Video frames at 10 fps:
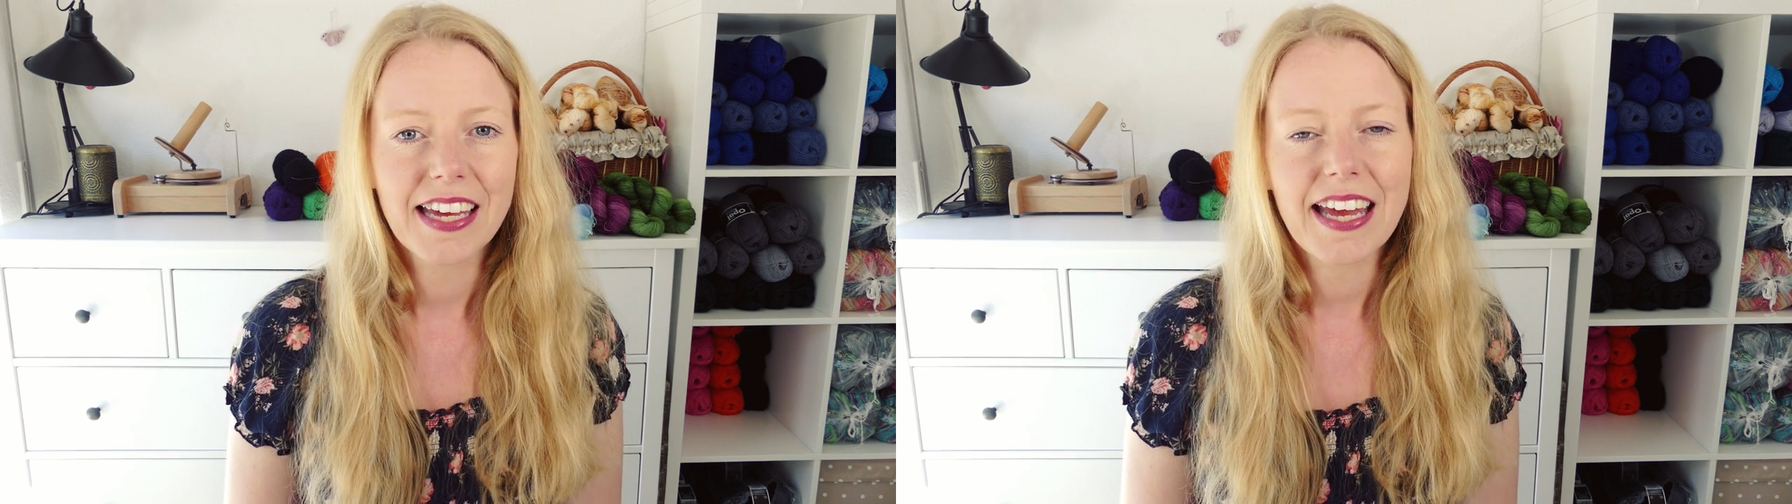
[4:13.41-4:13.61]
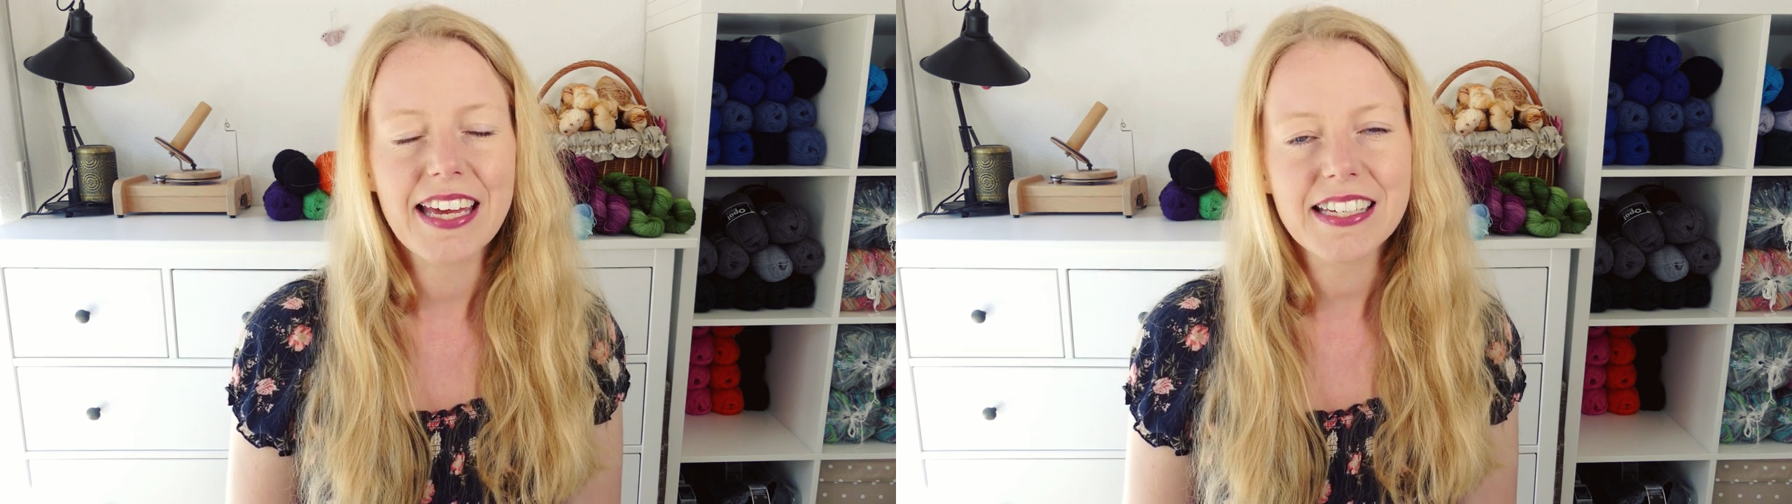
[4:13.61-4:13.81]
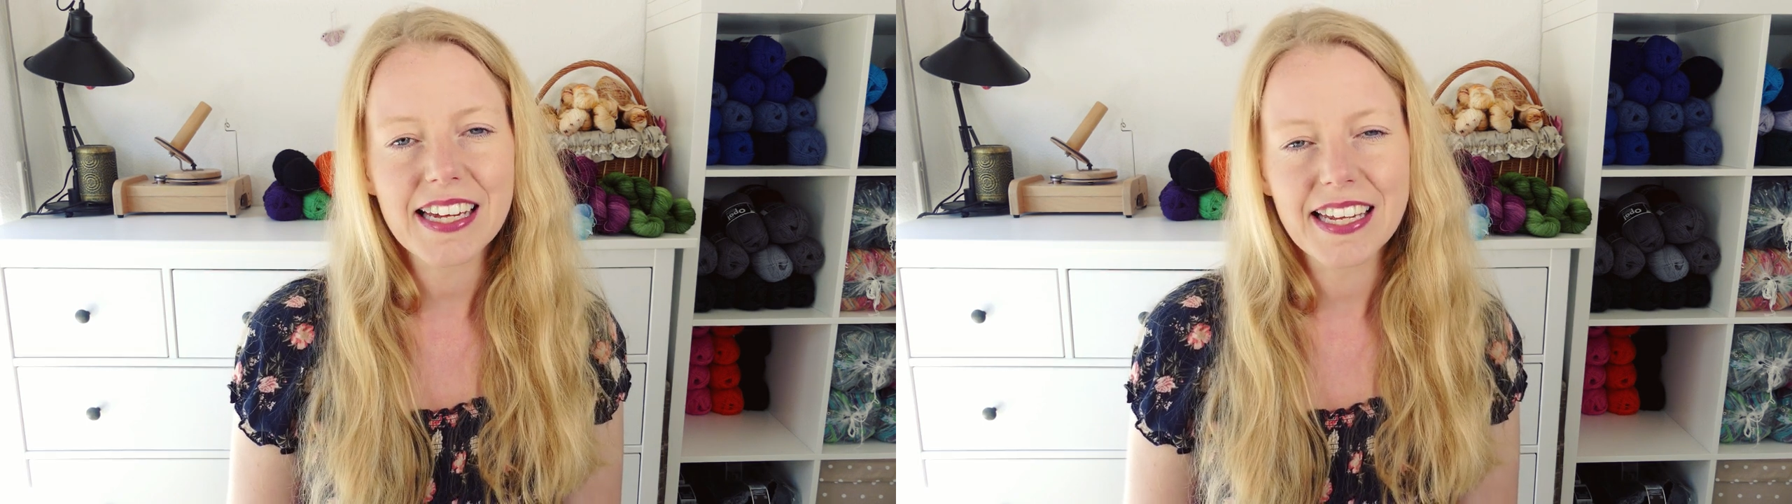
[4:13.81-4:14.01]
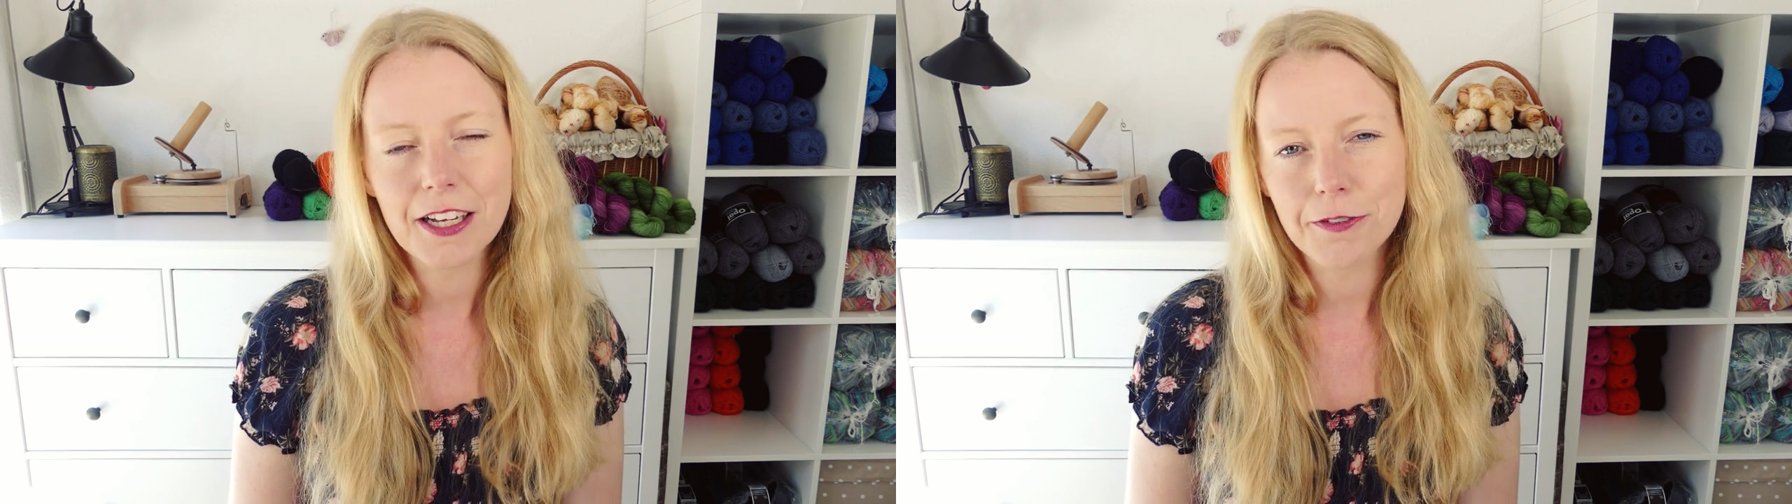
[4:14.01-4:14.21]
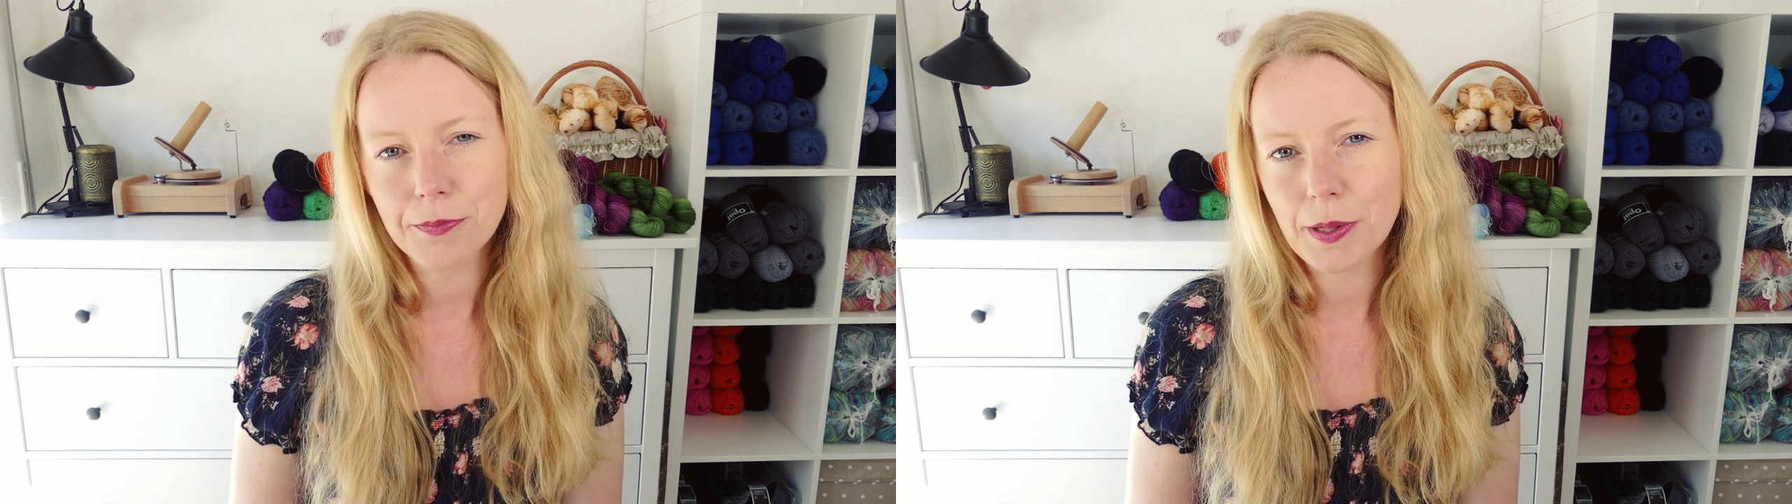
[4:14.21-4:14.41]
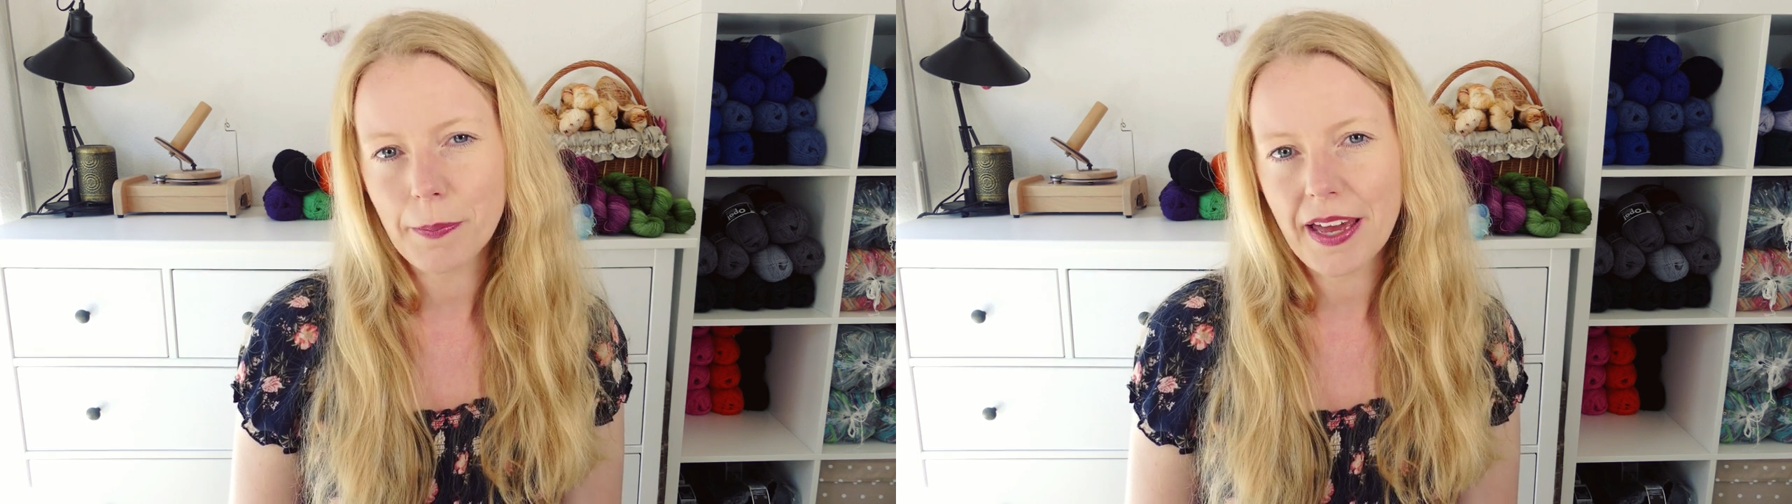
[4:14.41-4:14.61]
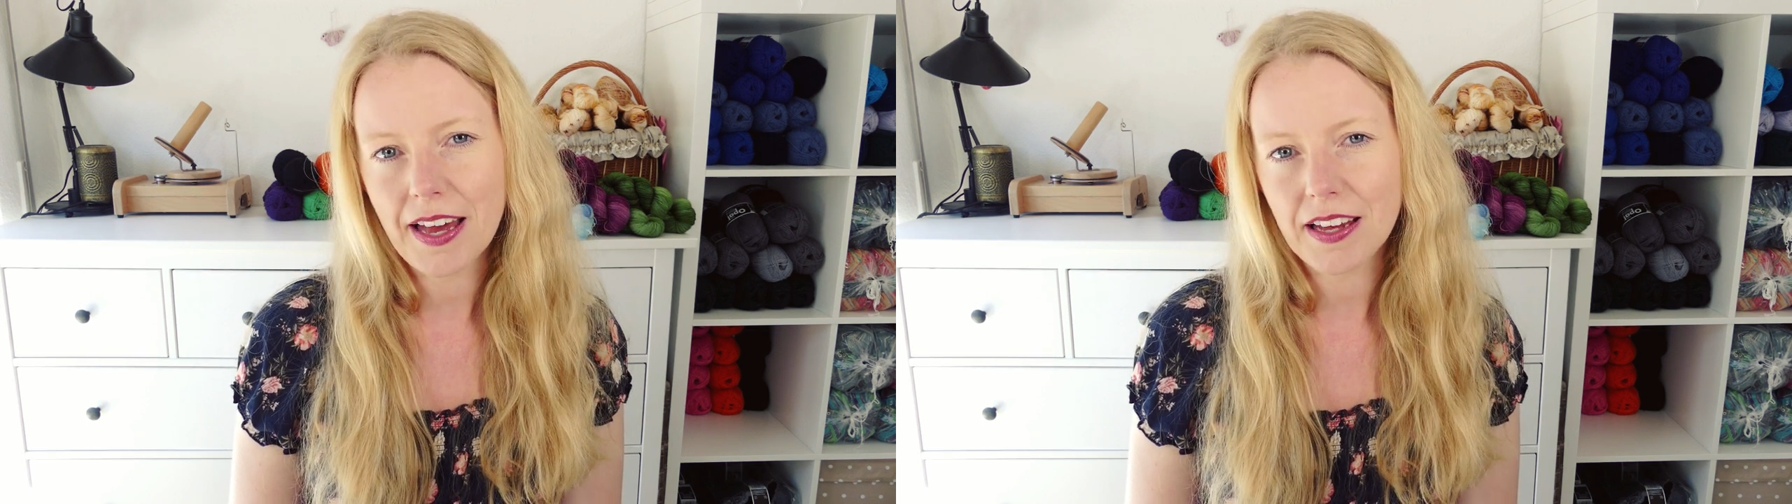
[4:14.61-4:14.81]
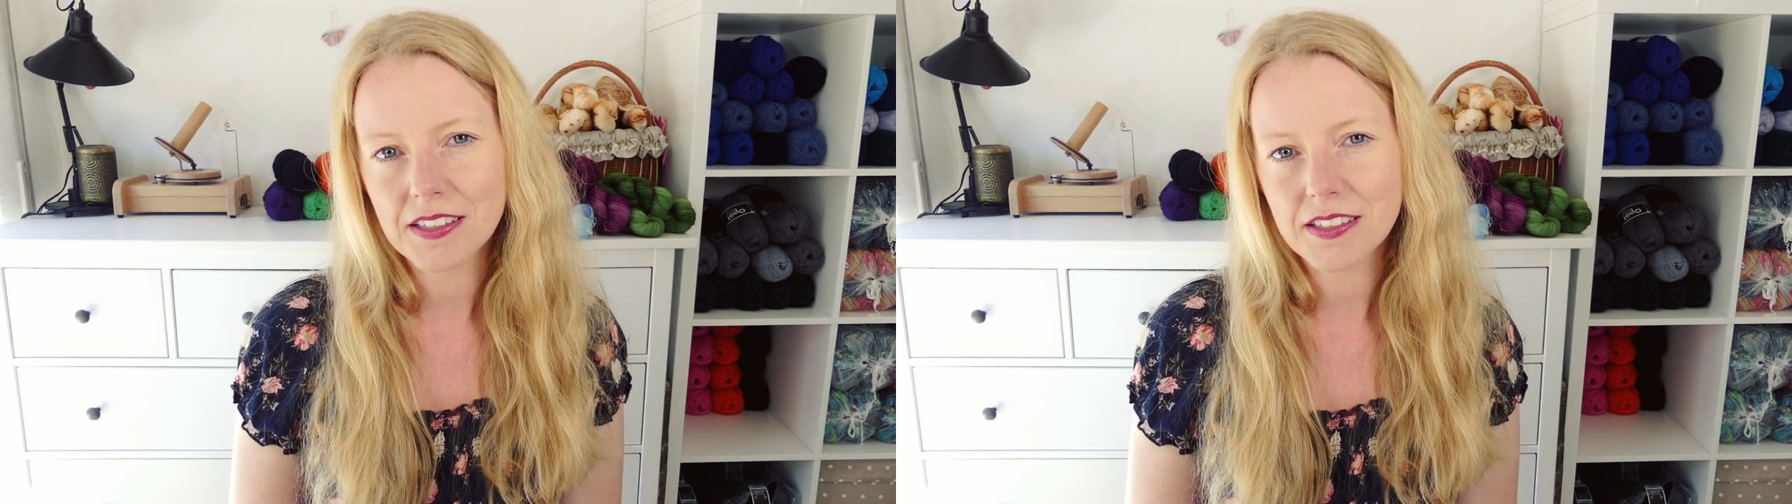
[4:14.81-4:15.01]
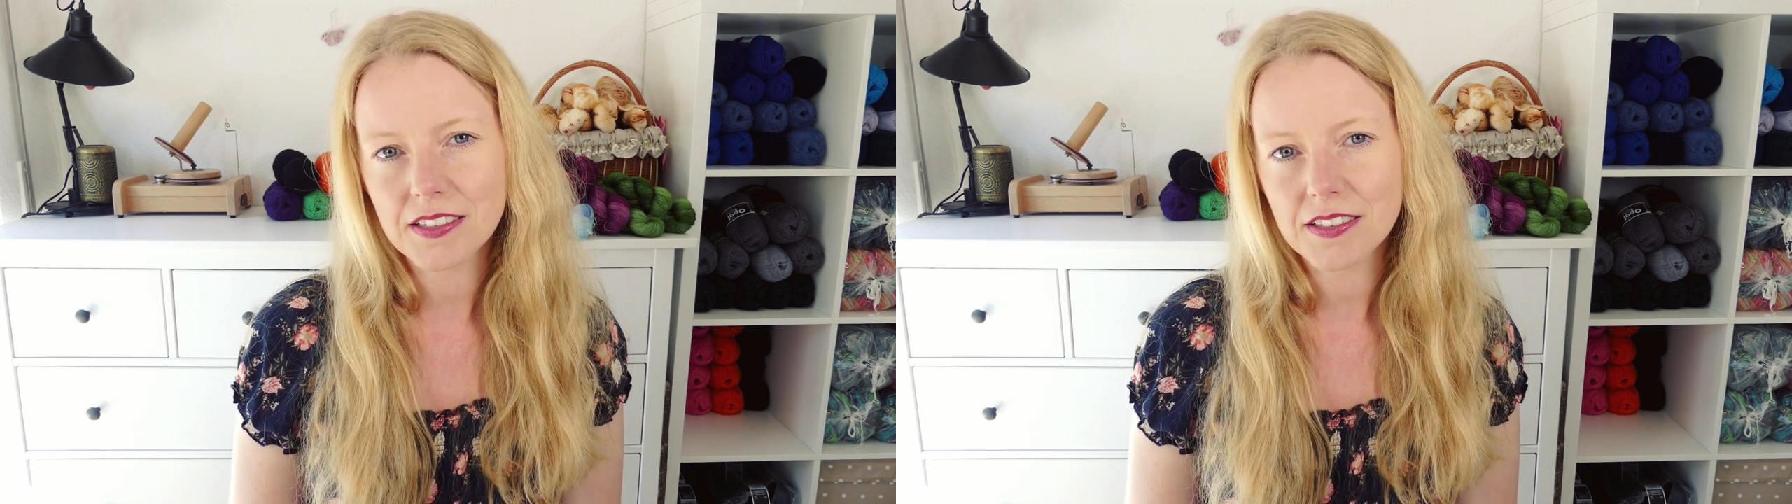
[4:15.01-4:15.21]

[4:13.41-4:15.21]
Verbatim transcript: And I have prepared